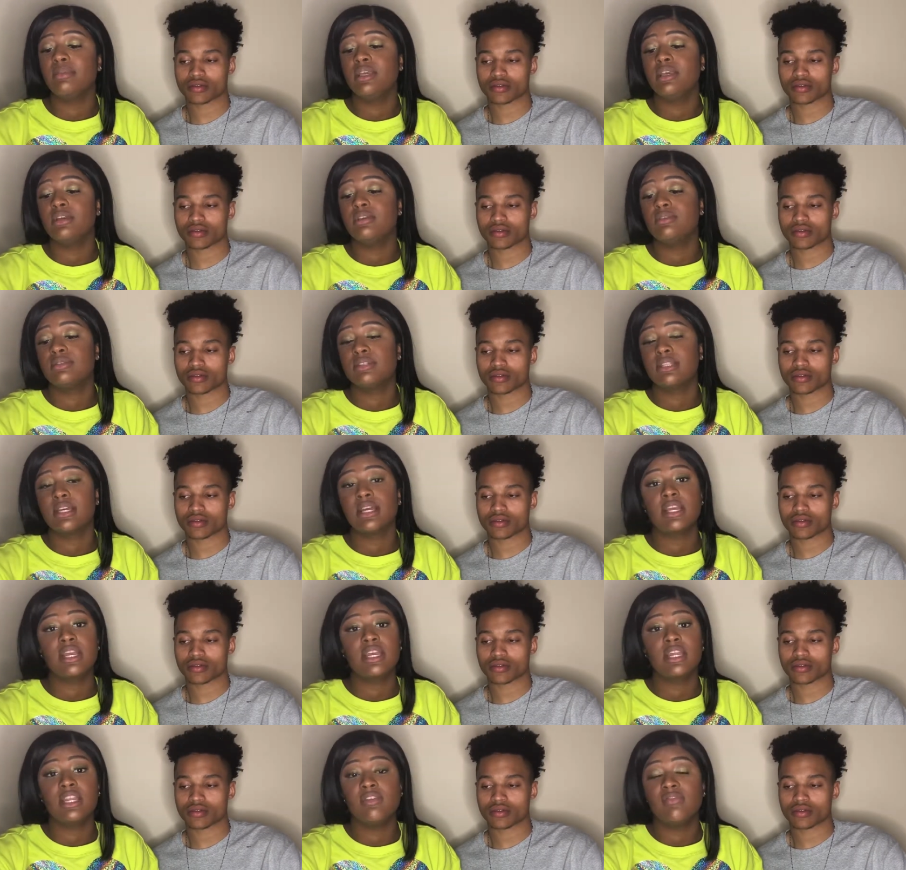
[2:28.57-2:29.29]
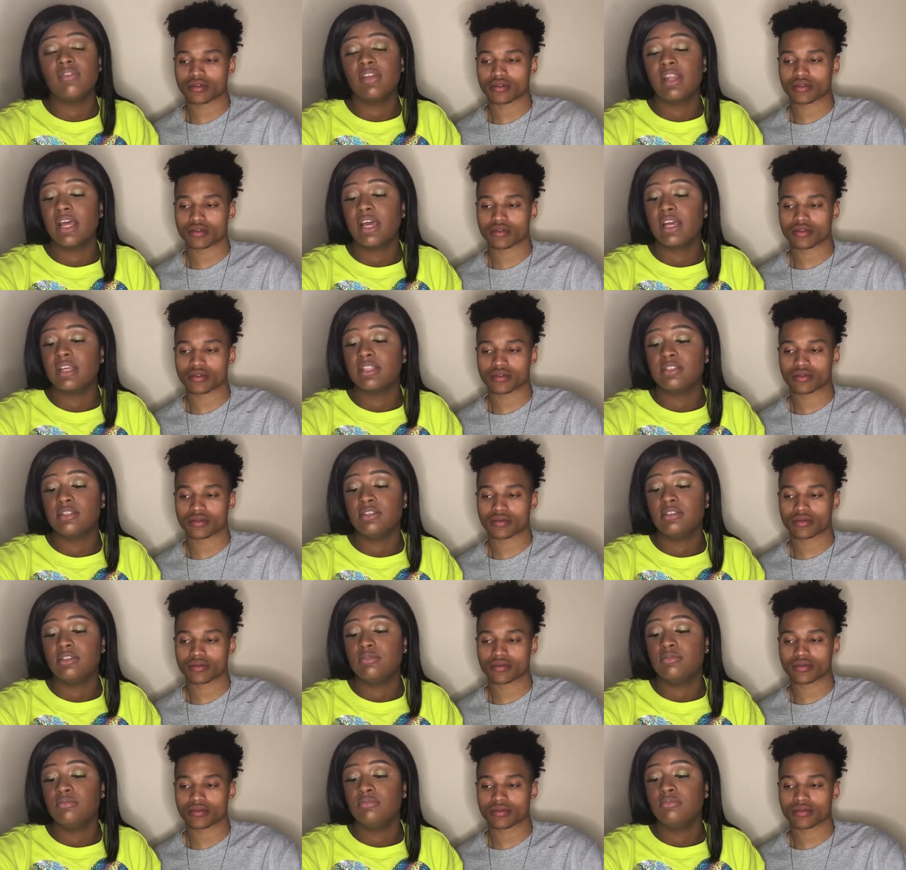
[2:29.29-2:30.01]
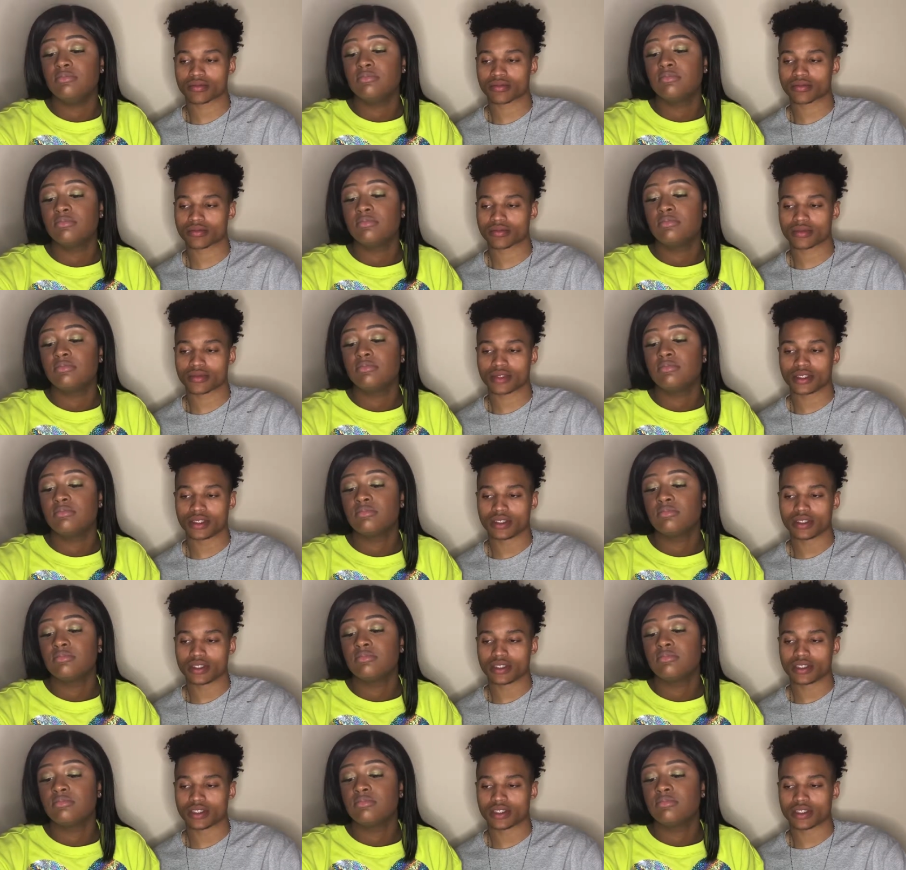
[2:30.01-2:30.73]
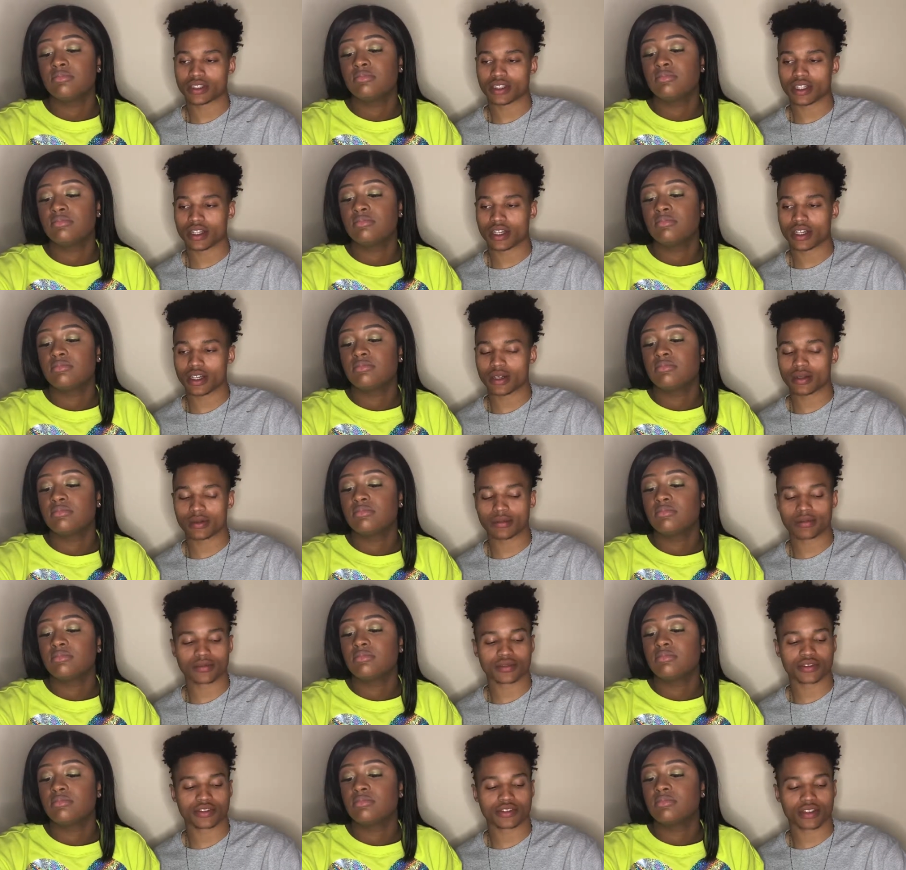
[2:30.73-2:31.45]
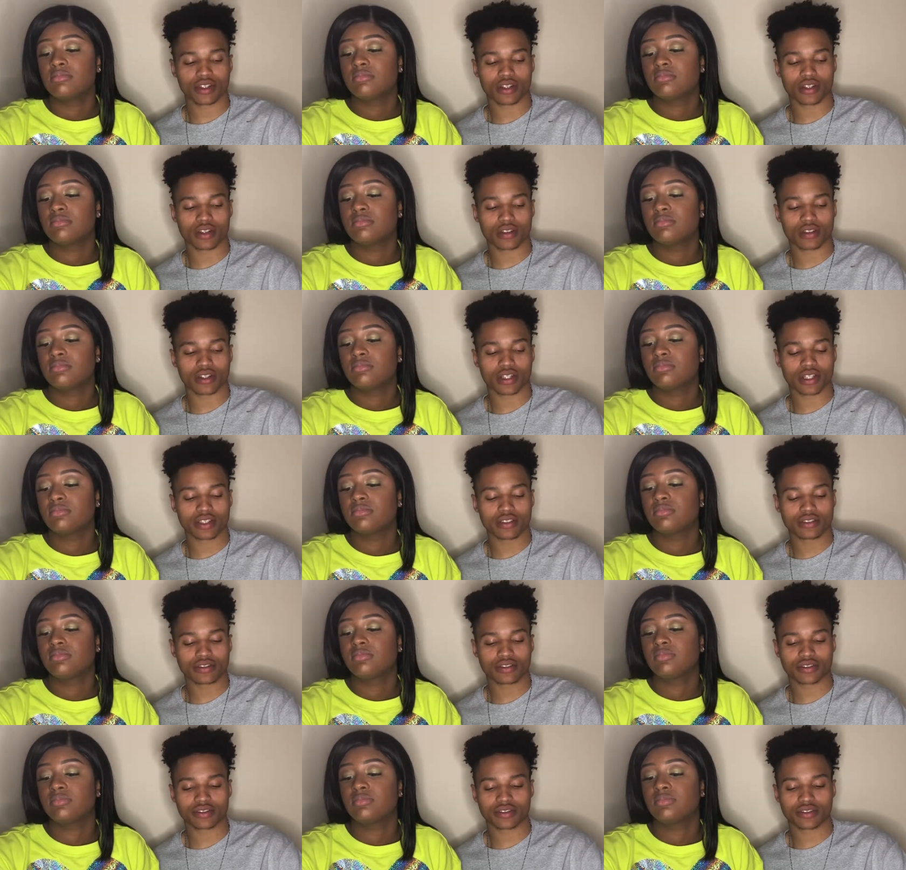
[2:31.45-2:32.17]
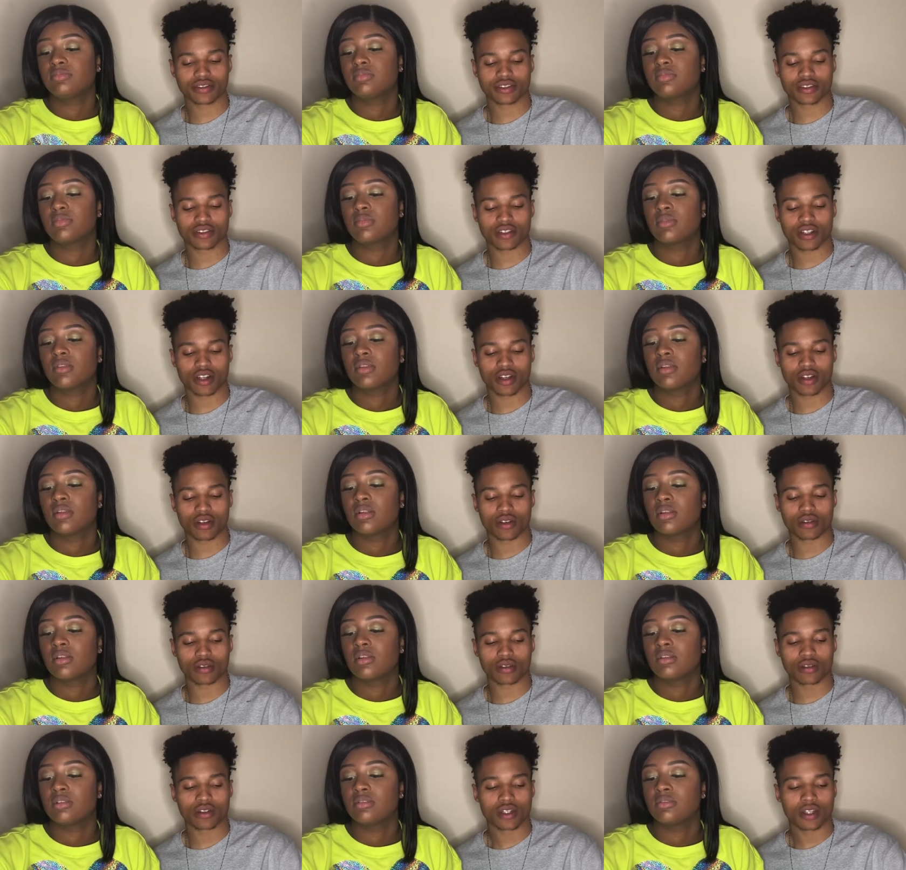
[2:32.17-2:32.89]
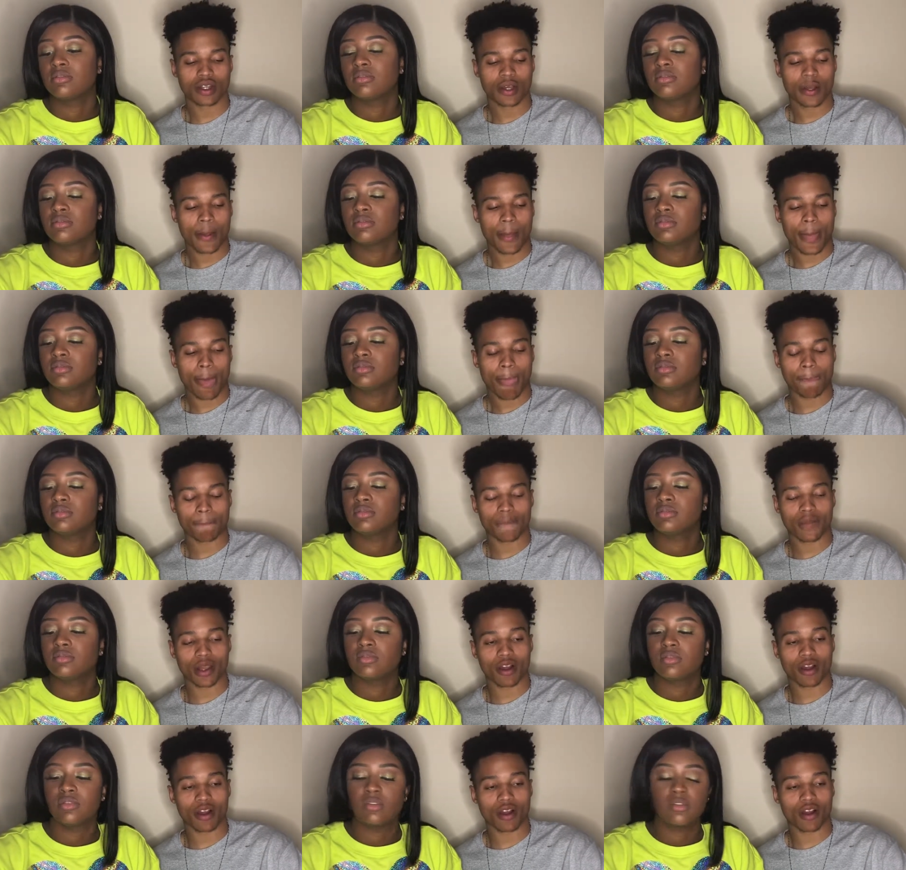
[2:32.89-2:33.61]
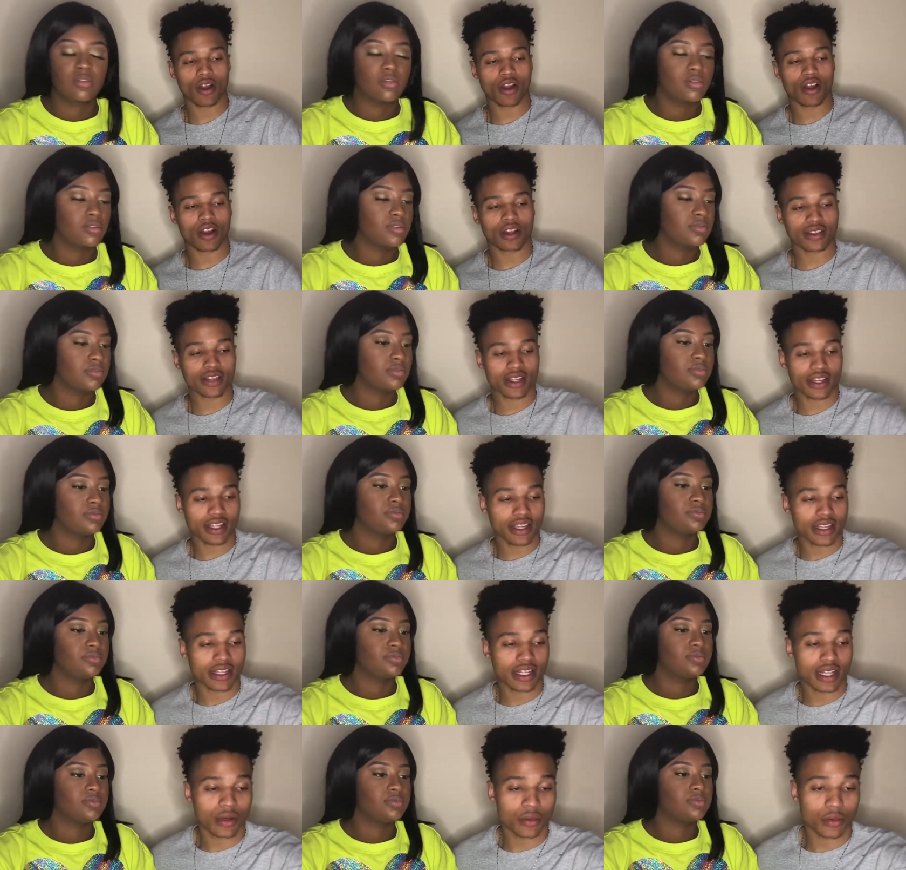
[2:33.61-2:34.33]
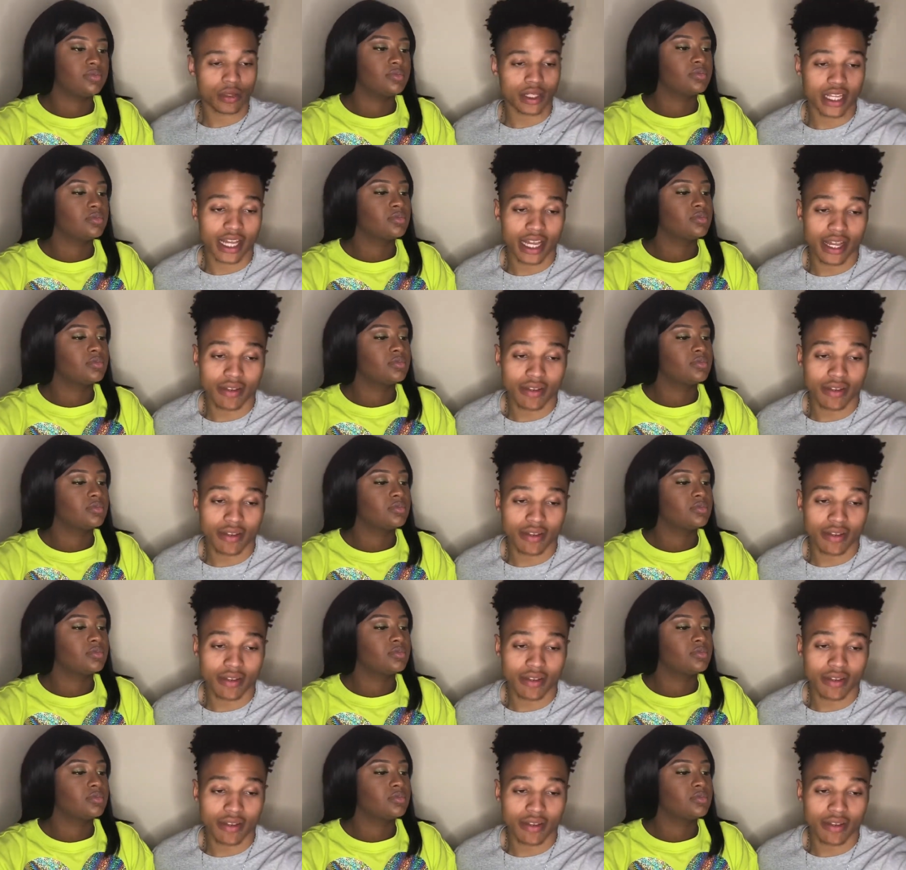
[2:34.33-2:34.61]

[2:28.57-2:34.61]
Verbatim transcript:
Speaker 1: bills. I can't even lie to you. Yeah.
Speaker 2: So that's, you know, the hard thing that we